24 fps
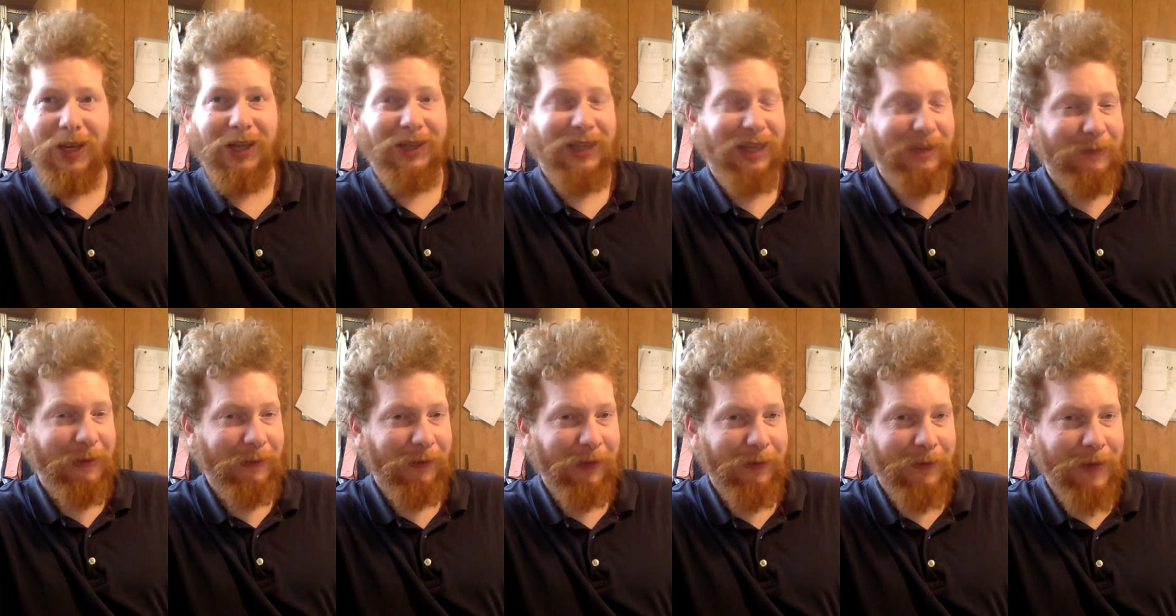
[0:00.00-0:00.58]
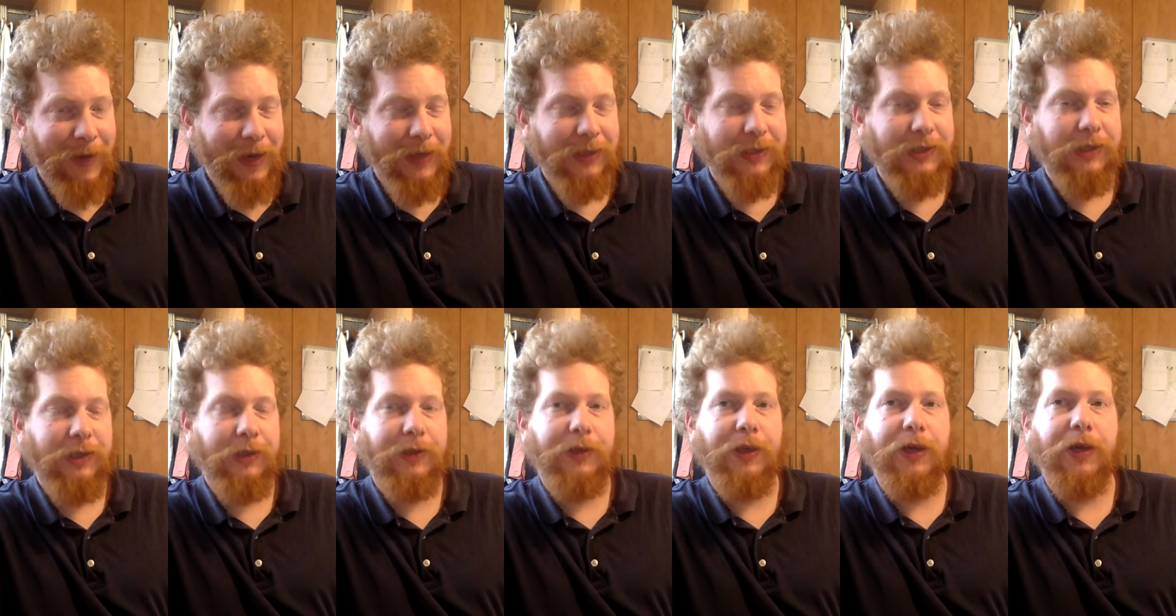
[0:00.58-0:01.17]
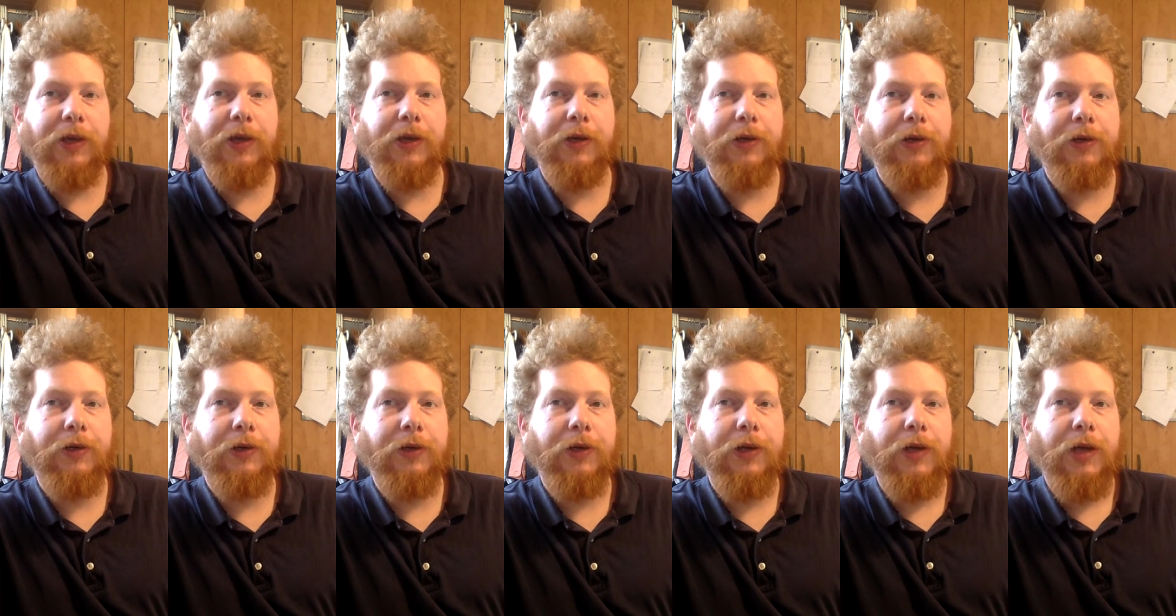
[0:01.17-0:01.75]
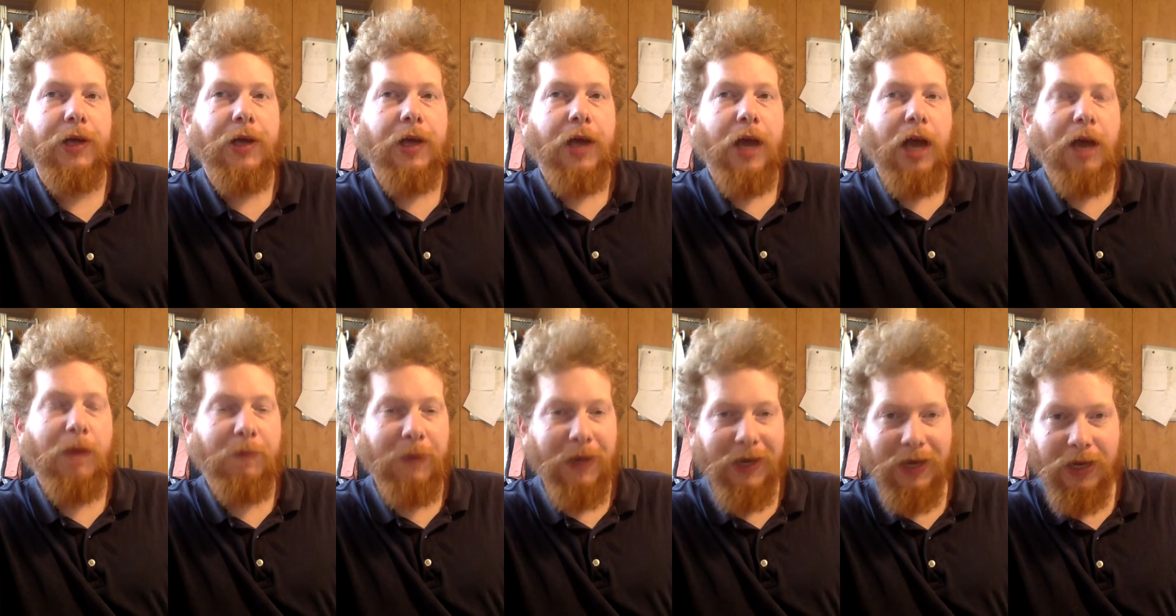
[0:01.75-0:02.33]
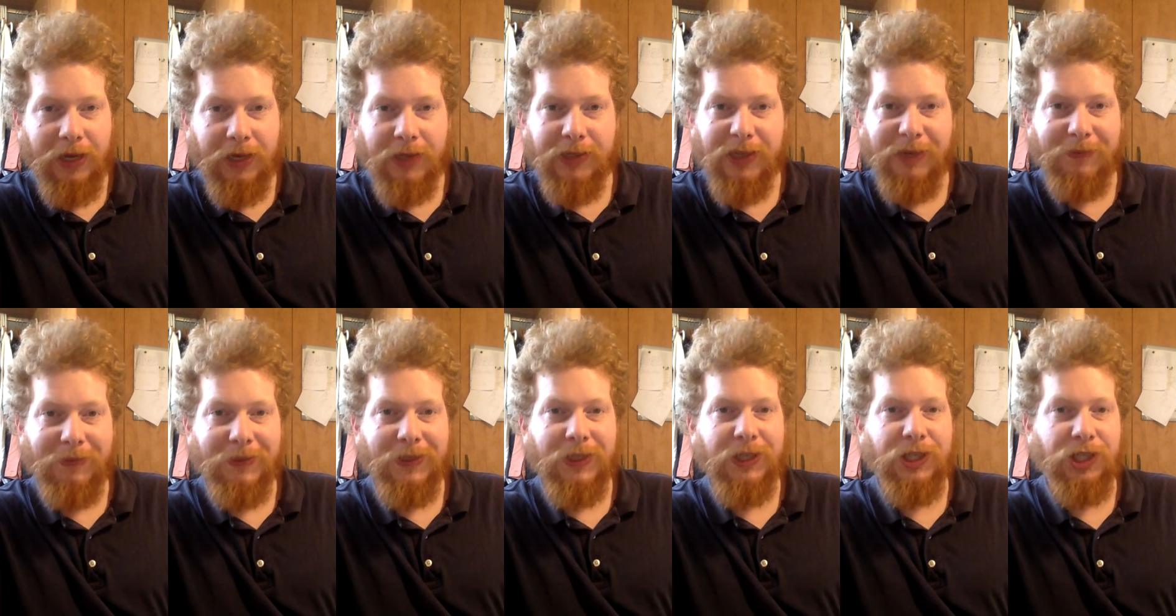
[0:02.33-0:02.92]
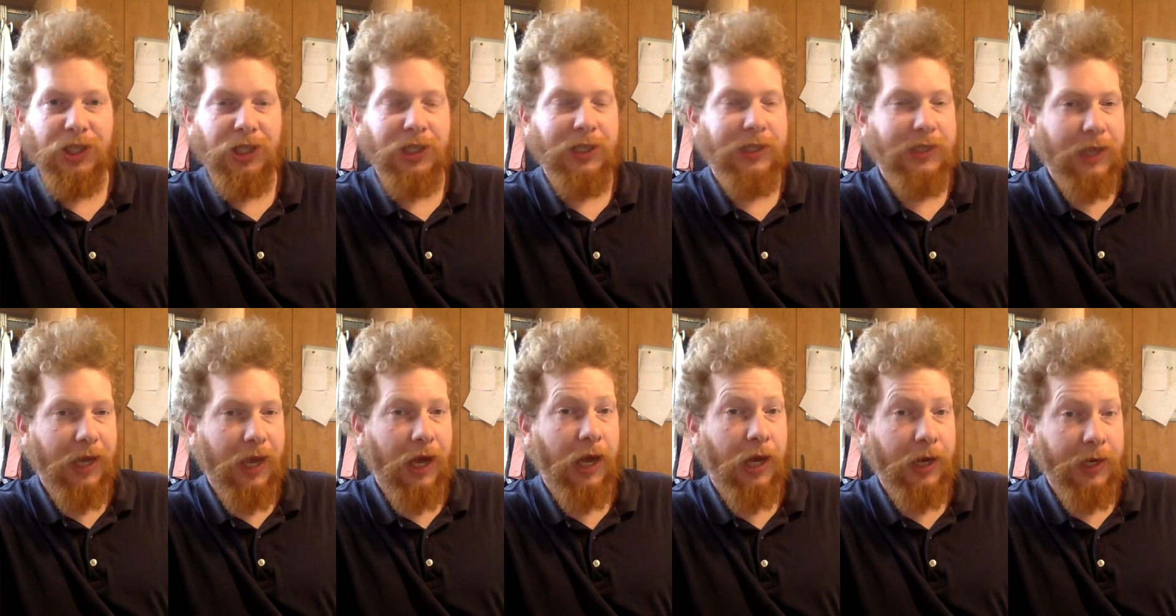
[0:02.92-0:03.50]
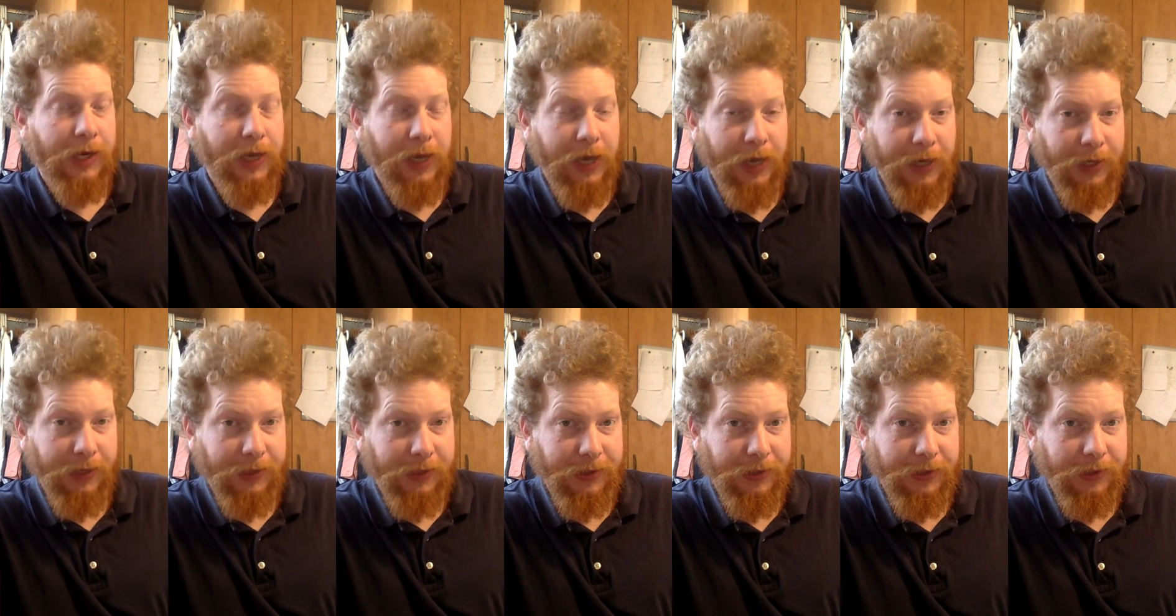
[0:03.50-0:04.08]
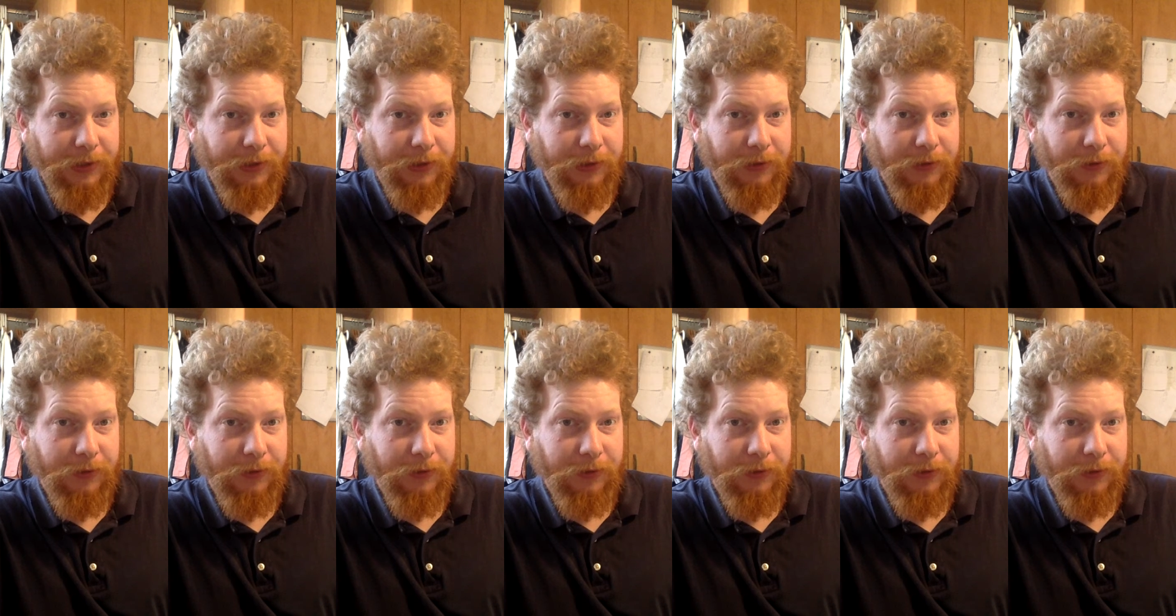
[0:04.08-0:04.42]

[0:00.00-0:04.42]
a lot of people have based their opinions and positions on it.